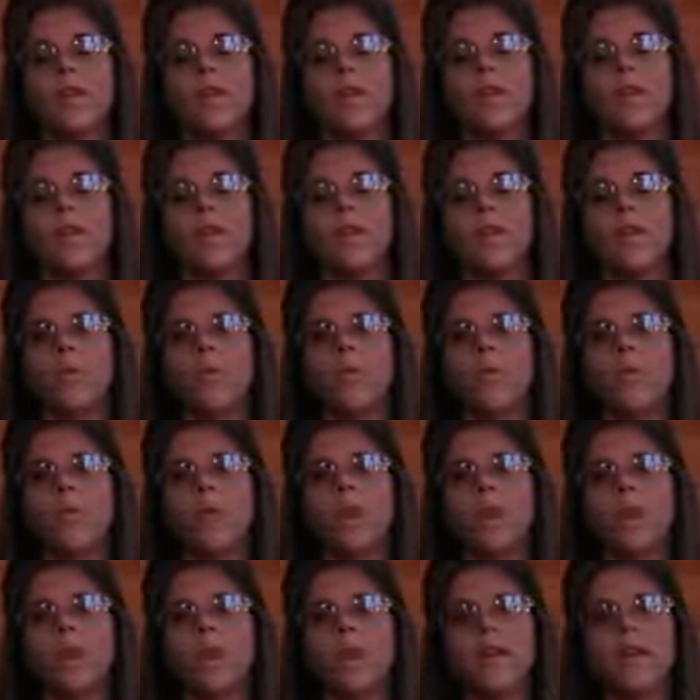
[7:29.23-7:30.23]
All right,
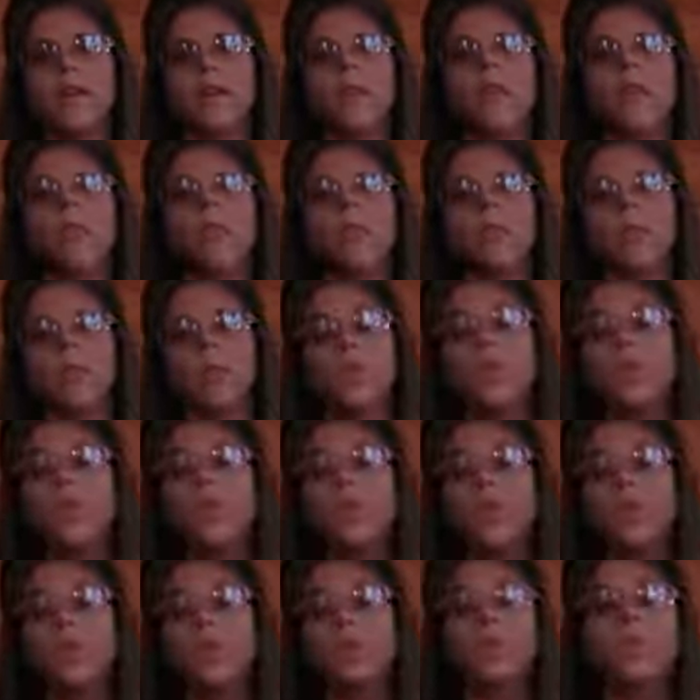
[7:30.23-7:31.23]
we will
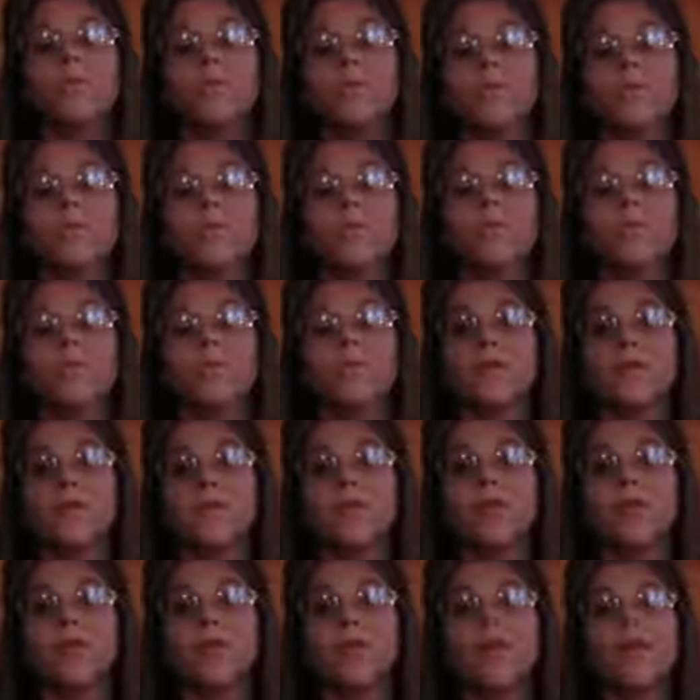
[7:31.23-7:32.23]
stand before the Son of
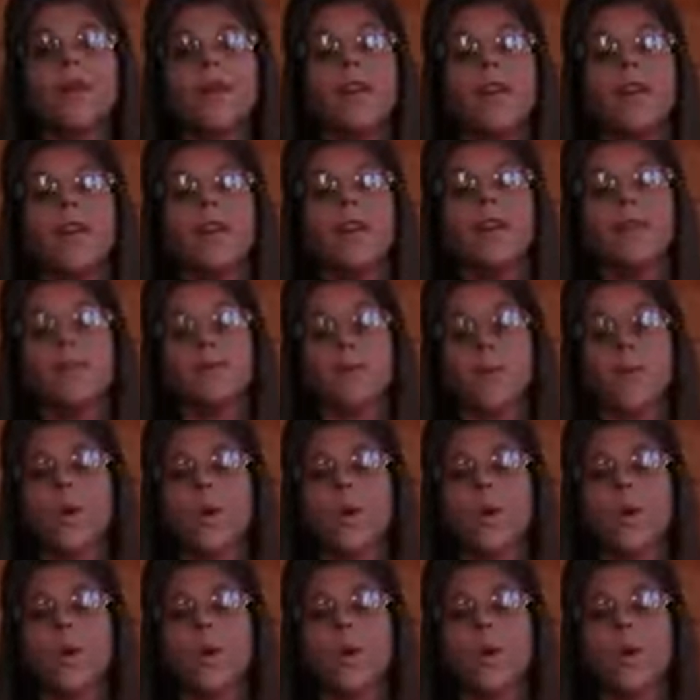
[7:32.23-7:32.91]
Man if we're